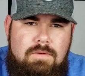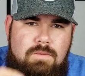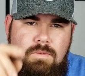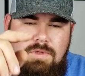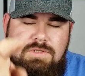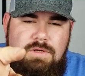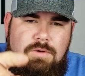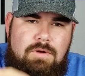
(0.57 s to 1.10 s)

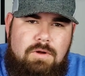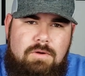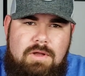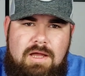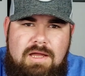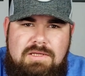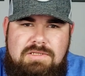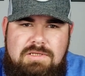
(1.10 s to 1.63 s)
What's going on,
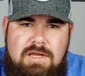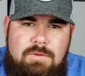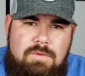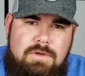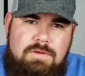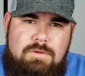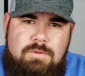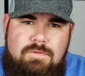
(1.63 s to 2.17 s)
guys? Today we're
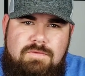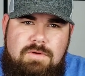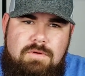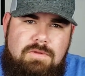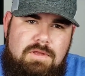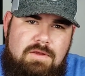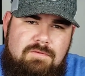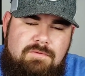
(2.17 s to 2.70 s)
going to do a review
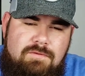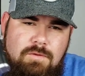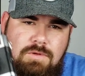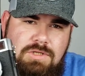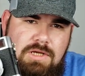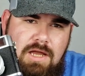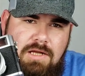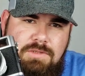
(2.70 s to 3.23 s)
on the
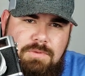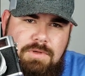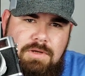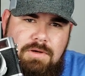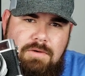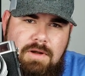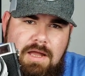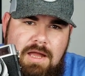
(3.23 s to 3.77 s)
Fuji
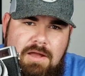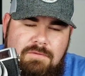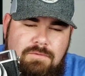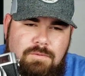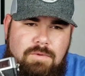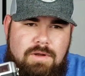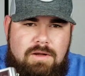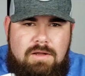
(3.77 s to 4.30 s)
X100F.
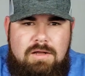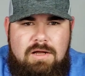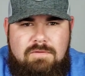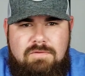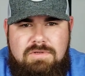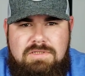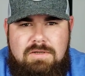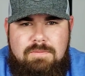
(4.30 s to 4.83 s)
We're going to
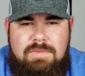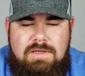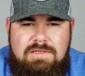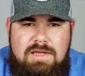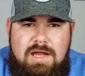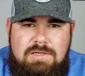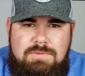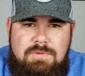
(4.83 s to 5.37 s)
cover some of the
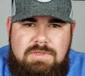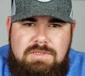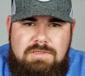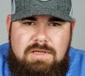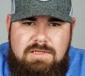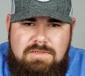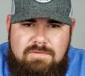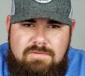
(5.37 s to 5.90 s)
attachments
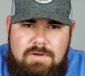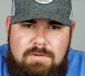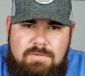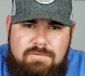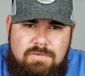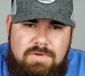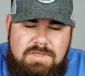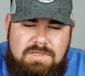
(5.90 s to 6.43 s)
that's
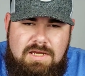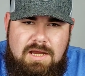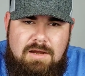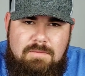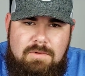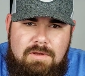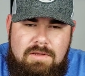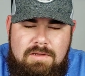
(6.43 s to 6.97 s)
available for this
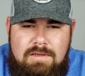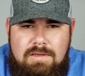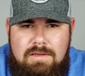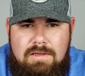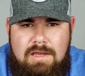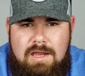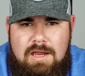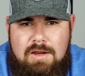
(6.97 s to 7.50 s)
camera,
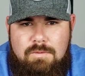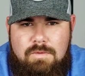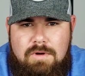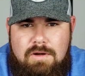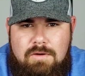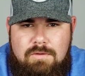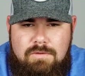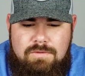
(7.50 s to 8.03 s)
and we're
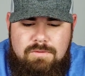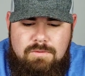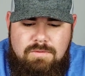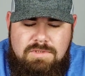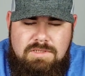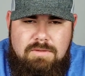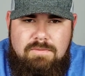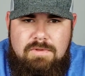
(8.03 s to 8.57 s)
going to go through
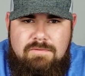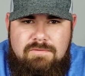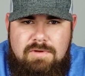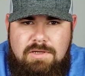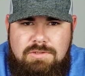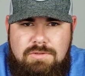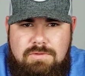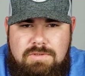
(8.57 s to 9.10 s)
some of the
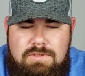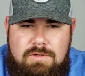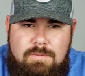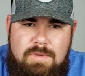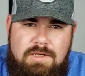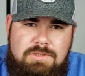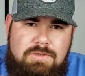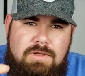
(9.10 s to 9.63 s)
features. So
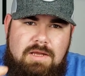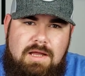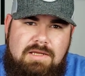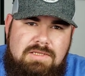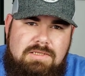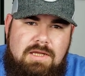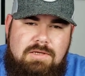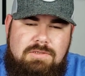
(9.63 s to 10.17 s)
make sure you
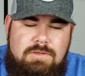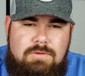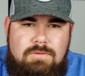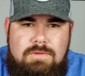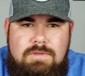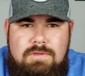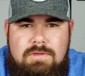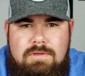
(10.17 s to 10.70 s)
guys stay
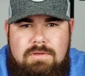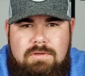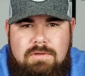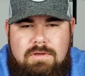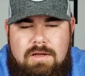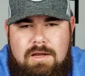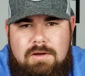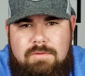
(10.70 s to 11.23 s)
tuned.
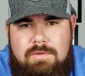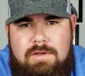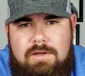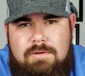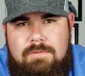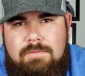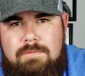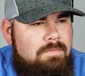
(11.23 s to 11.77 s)
Alright, here we
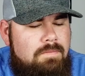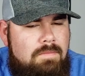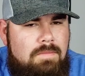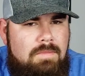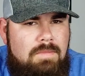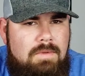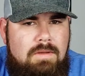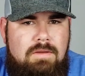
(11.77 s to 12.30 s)
go.
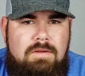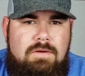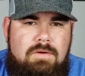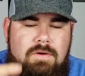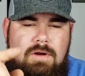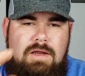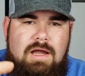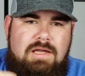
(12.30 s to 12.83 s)

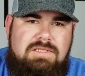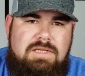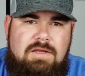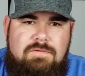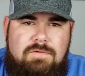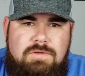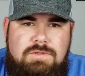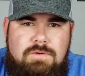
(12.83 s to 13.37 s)
Alright guys, thank
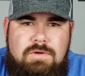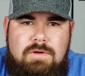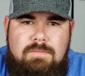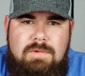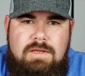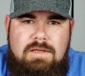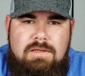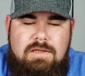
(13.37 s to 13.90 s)
you for joining
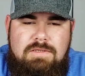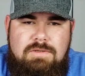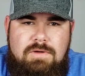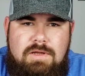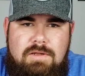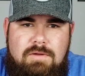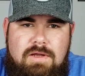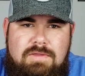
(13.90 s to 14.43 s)
me. Let's go
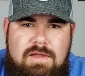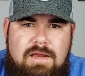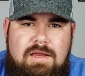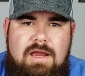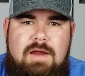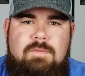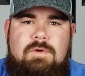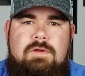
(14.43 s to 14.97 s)
ahead and look at that
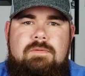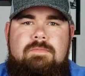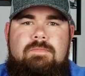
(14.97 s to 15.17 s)
camera.